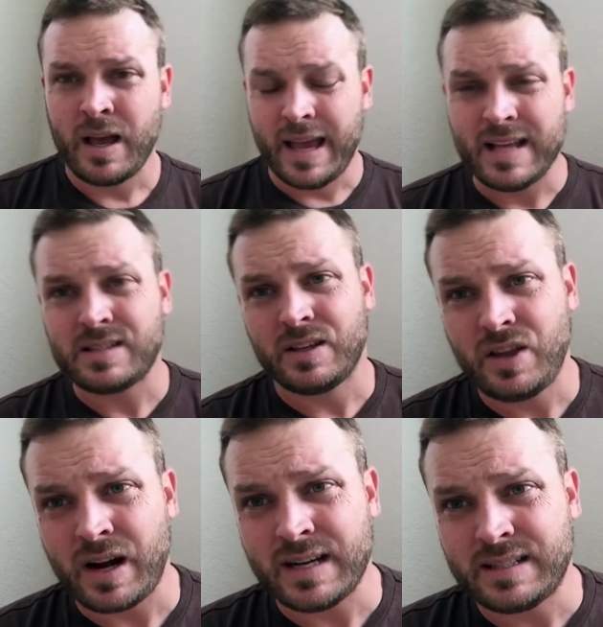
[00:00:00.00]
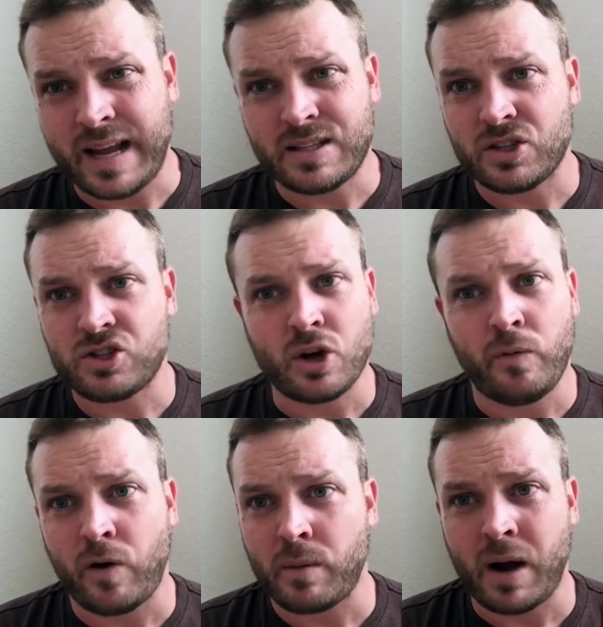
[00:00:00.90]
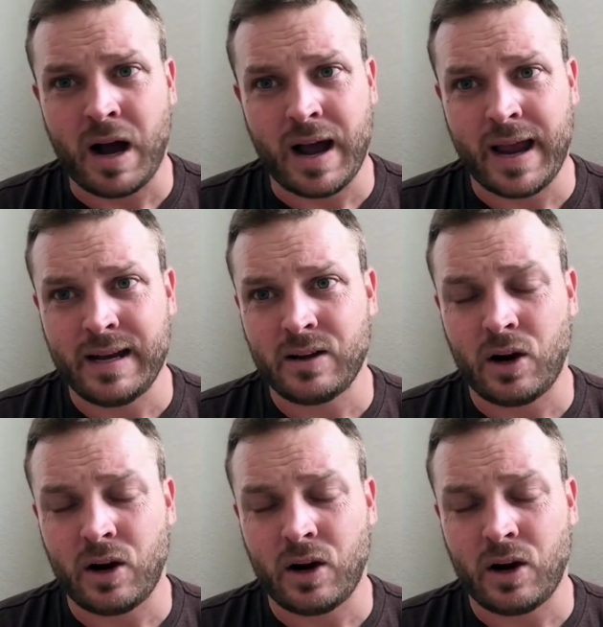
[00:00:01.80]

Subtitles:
Is the United States so far behind